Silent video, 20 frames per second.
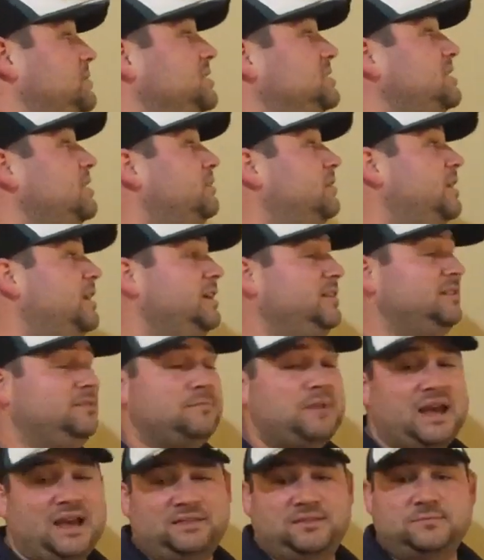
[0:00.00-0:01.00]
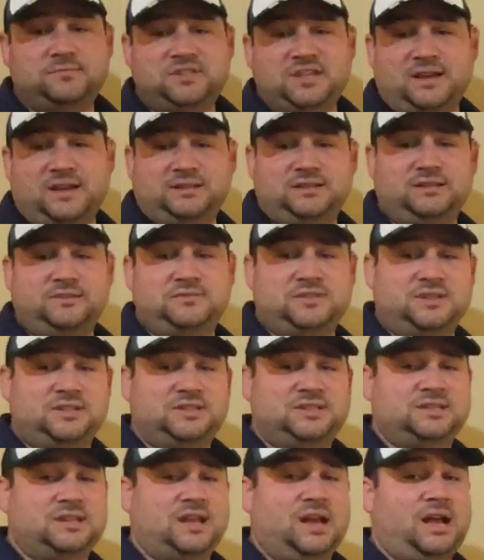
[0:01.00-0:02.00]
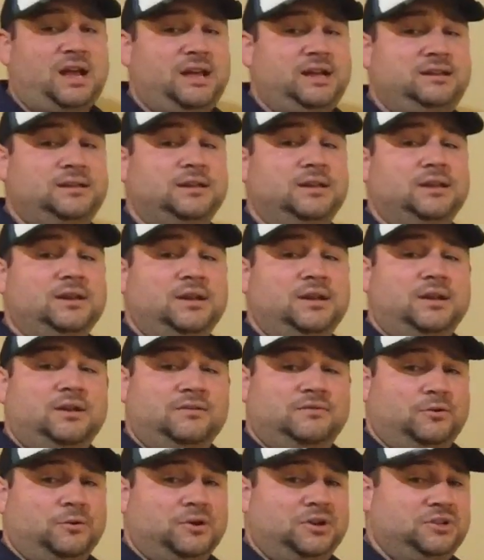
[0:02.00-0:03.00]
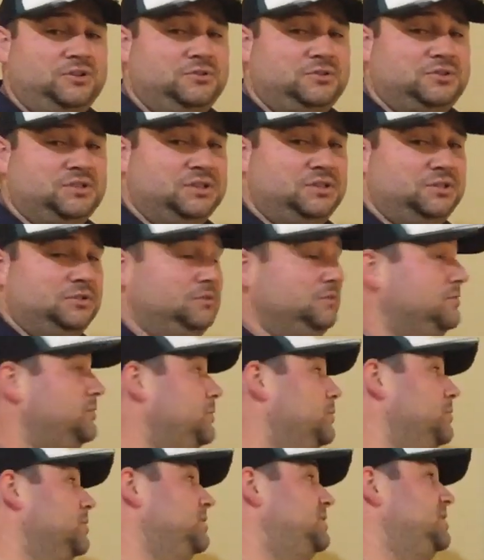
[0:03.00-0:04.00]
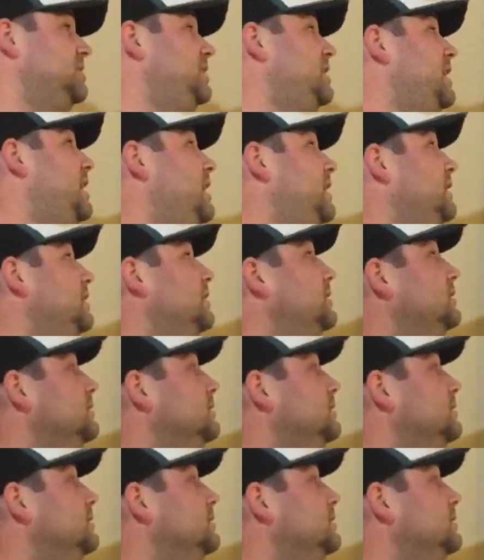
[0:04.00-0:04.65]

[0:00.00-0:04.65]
accelerated math objectives assigned for you to do for today.